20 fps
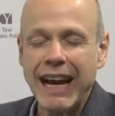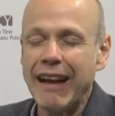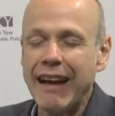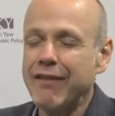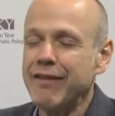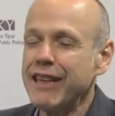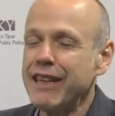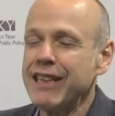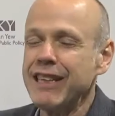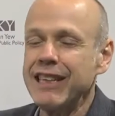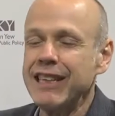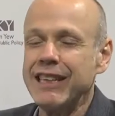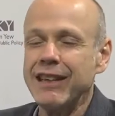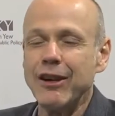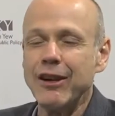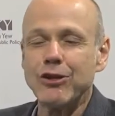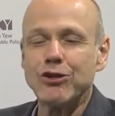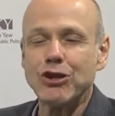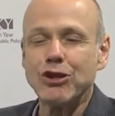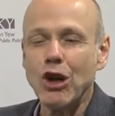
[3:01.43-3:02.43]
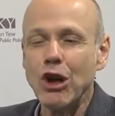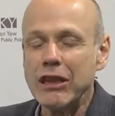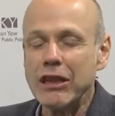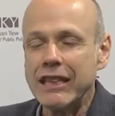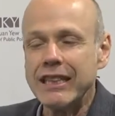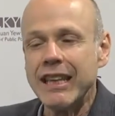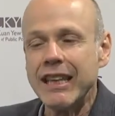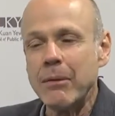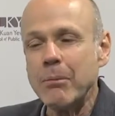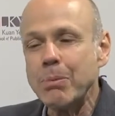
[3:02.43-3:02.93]
have any
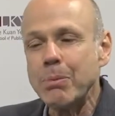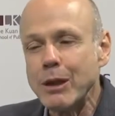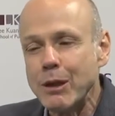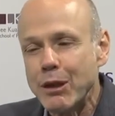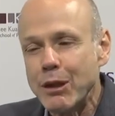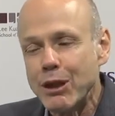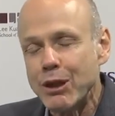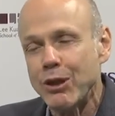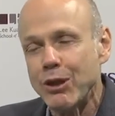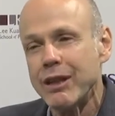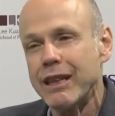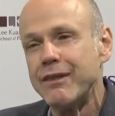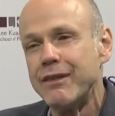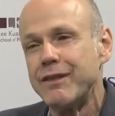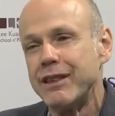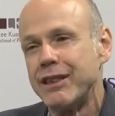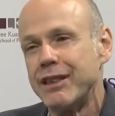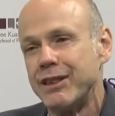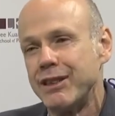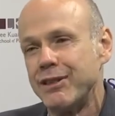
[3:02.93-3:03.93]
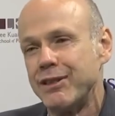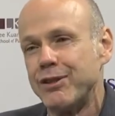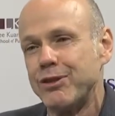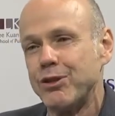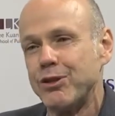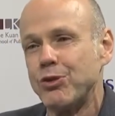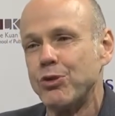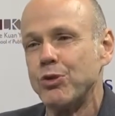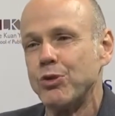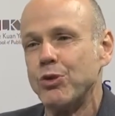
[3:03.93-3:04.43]
solid empirical
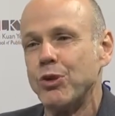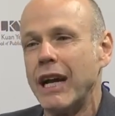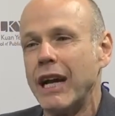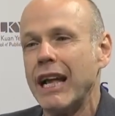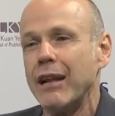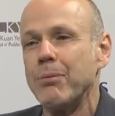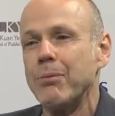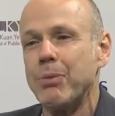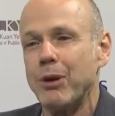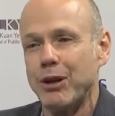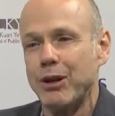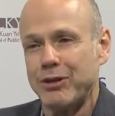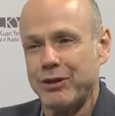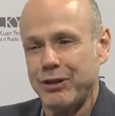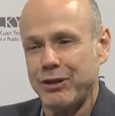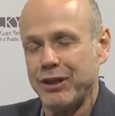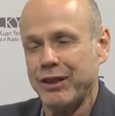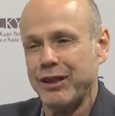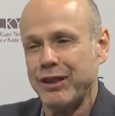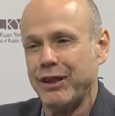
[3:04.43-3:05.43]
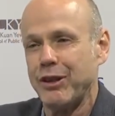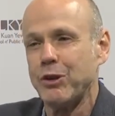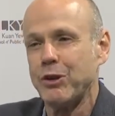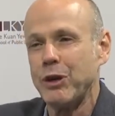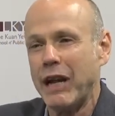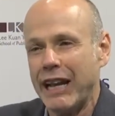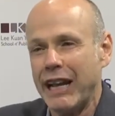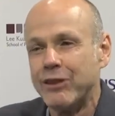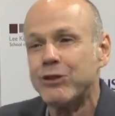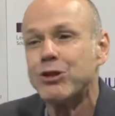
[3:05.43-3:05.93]
evidence to help us
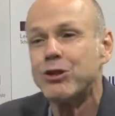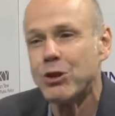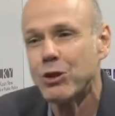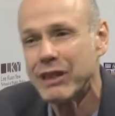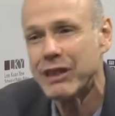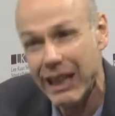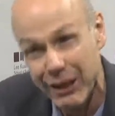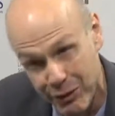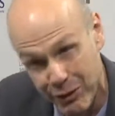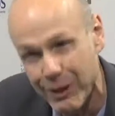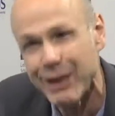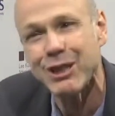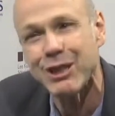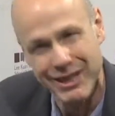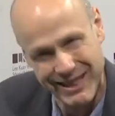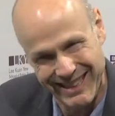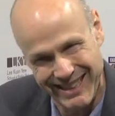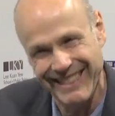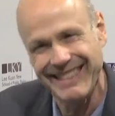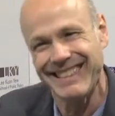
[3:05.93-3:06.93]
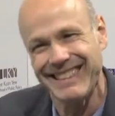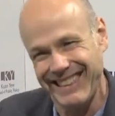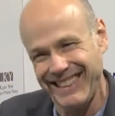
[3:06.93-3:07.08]
answer that question.